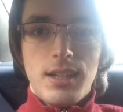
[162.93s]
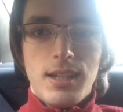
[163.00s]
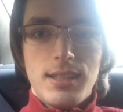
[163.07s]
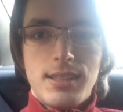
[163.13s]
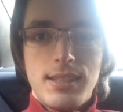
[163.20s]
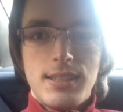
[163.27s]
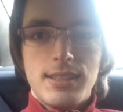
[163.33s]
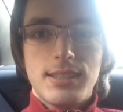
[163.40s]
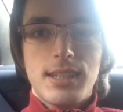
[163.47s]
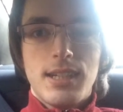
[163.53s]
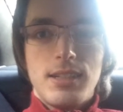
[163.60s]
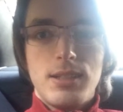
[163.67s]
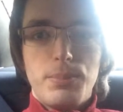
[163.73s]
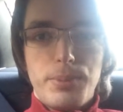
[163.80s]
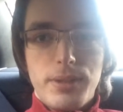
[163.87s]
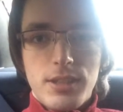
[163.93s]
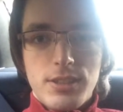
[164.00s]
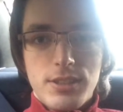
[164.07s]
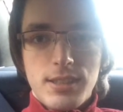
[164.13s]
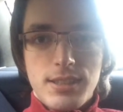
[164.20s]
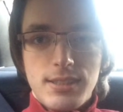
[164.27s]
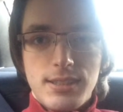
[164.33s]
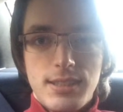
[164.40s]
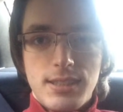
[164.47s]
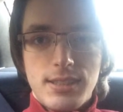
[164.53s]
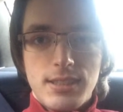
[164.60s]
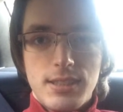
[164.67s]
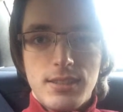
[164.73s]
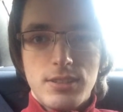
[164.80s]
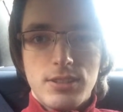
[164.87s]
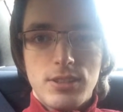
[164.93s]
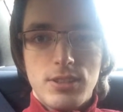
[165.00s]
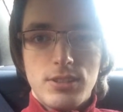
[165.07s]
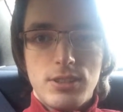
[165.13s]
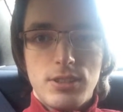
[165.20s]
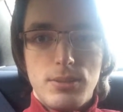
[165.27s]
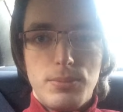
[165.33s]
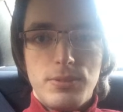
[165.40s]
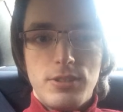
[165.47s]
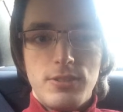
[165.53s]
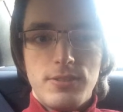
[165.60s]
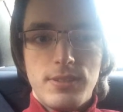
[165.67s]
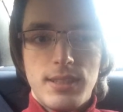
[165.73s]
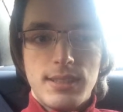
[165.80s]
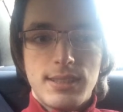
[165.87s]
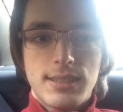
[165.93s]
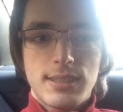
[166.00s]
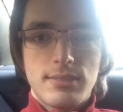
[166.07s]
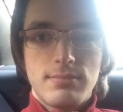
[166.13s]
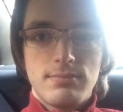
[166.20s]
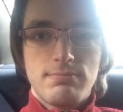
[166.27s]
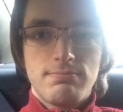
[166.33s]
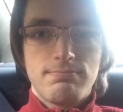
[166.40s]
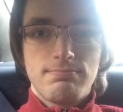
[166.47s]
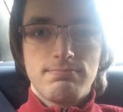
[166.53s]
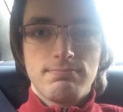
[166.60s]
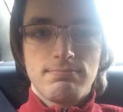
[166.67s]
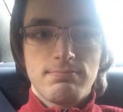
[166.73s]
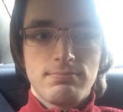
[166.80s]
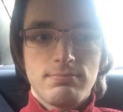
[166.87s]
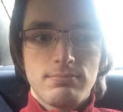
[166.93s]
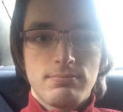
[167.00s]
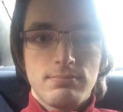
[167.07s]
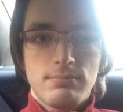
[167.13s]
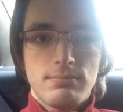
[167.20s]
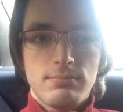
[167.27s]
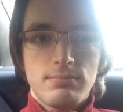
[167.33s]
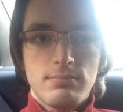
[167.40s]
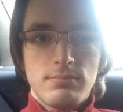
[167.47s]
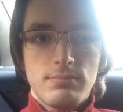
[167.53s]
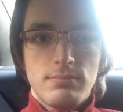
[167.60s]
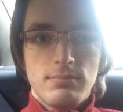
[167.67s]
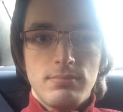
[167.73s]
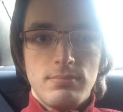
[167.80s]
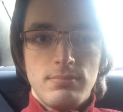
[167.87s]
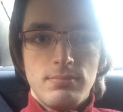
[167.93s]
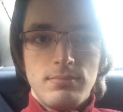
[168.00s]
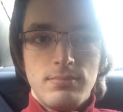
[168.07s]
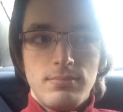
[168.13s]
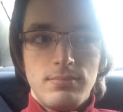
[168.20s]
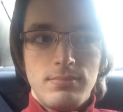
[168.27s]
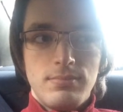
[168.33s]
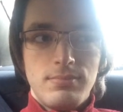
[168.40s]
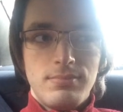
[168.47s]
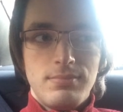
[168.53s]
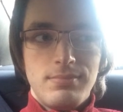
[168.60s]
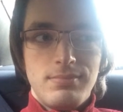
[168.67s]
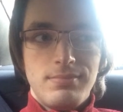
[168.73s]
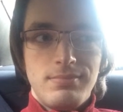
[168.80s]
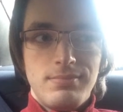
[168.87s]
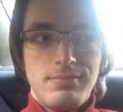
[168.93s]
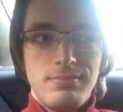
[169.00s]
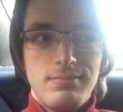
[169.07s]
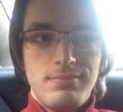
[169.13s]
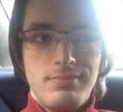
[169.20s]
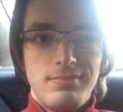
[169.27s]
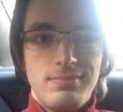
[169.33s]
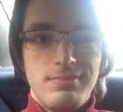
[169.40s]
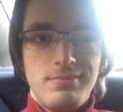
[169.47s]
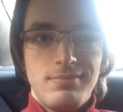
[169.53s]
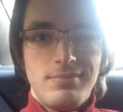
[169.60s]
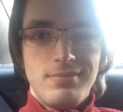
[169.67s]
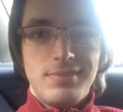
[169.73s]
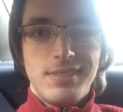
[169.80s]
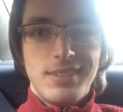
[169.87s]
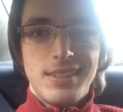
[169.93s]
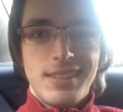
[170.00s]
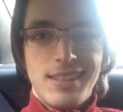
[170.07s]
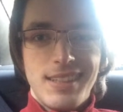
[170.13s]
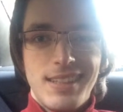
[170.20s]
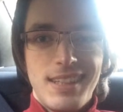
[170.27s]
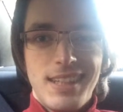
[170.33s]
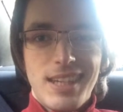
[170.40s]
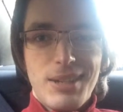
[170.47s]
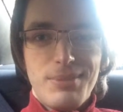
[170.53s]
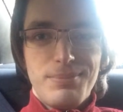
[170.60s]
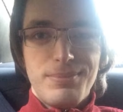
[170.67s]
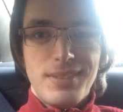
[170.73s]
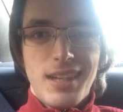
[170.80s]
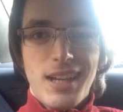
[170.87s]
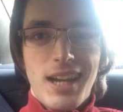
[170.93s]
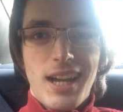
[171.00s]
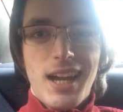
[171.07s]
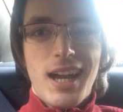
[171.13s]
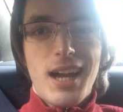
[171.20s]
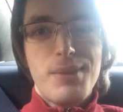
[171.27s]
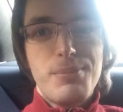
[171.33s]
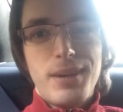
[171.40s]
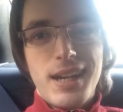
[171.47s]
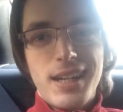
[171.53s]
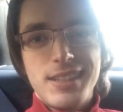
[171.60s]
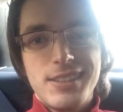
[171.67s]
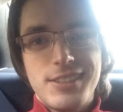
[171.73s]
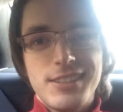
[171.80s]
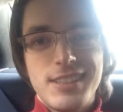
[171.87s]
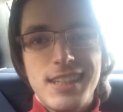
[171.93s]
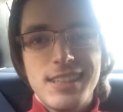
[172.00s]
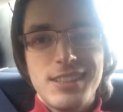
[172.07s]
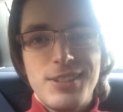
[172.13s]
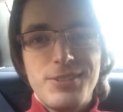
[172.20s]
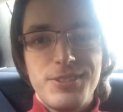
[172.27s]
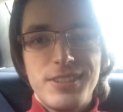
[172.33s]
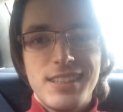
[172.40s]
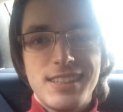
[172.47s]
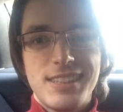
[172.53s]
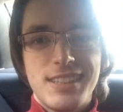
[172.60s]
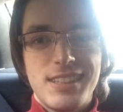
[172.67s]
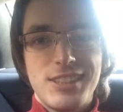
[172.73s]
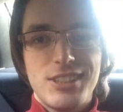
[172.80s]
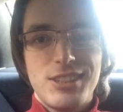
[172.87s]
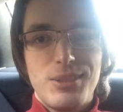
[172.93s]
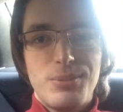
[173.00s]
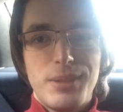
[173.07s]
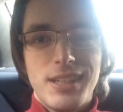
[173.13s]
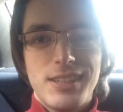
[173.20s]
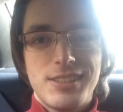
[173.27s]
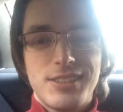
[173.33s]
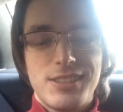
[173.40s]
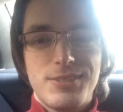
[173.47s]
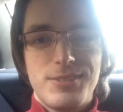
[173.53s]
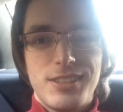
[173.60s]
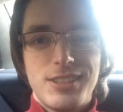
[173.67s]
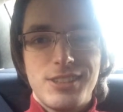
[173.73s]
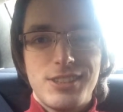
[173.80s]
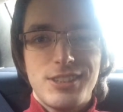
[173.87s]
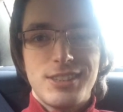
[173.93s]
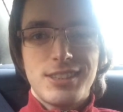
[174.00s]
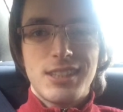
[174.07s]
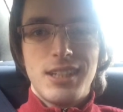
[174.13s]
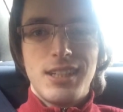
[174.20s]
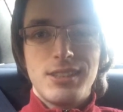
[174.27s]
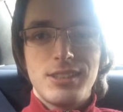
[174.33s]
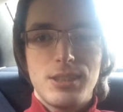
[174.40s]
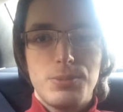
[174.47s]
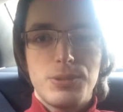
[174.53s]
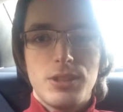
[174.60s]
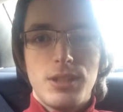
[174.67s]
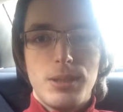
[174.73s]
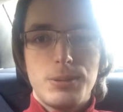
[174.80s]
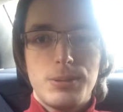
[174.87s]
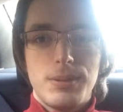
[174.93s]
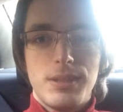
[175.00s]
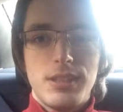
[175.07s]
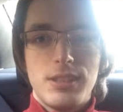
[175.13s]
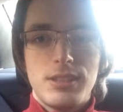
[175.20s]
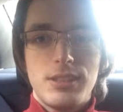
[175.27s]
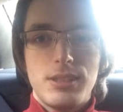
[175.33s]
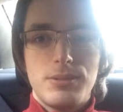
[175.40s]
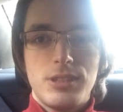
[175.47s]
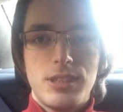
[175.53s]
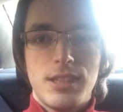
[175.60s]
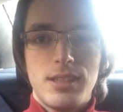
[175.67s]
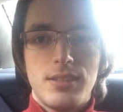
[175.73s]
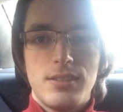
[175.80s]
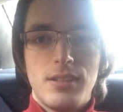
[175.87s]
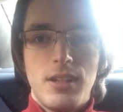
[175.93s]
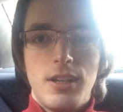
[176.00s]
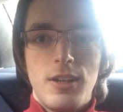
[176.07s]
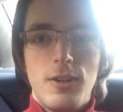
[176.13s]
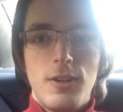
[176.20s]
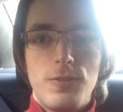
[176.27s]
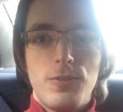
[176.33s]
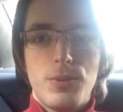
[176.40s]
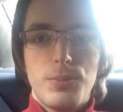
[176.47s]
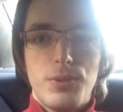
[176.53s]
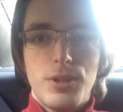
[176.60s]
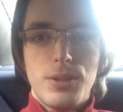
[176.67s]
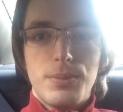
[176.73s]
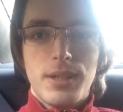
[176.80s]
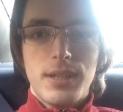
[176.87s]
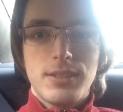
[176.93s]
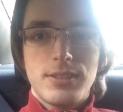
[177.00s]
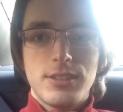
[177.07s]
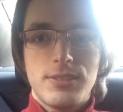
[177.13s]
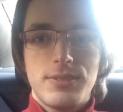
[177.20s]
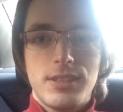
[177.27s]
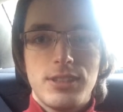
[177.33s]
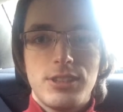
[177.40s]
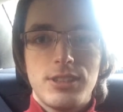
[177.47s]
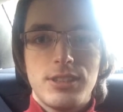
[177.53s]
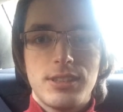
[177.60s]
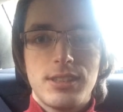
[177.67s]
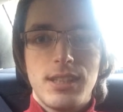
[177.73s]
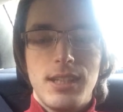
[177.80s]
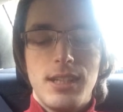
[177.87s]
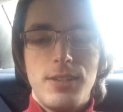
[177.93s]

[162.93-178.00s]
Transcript: I think it's kind of better than Teen Titans Go to the Movies. Yeah, and you're a John Depp fan, you will not be disappointed. Yep. I'm Michael. That's all for this edition of Michael's Adventures. Subscribe to my YouTube channel for more Michael's adventures.